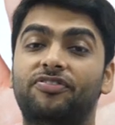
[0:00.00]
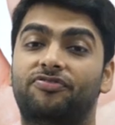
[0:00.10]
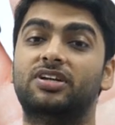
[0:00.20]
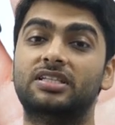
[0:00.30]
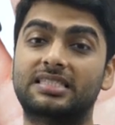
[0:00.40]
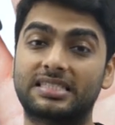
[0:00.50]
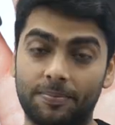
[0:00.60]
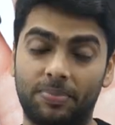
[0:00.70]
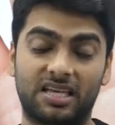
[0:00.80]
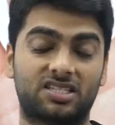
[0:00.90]
different
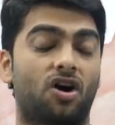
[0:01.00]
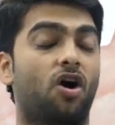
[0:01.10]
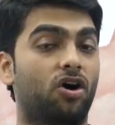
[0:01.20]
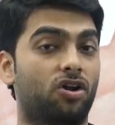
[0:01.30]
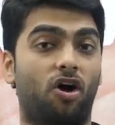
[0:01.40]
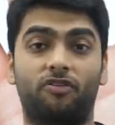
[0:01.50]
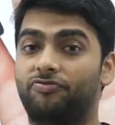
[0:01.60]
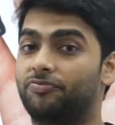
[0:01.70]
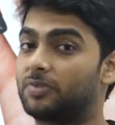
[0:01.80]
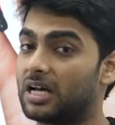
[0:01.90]
siblings or of
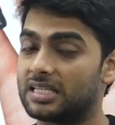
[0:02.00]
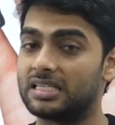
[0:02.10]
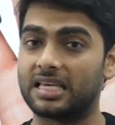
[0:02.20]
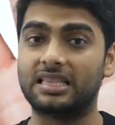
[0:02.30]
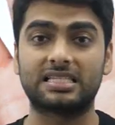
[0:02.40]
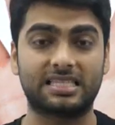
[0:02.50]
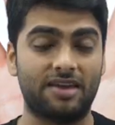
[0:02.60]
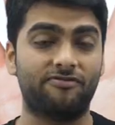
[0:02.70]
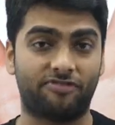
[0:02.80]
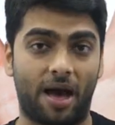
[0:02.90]
cousins in the
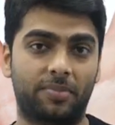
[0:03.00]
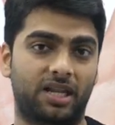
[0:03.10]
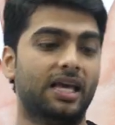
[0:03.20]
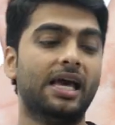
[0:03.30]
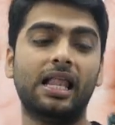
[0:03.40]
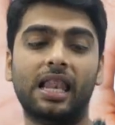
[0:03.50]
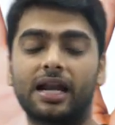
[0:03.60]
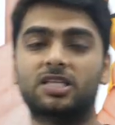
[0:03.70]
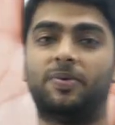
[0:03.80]
same family. Let us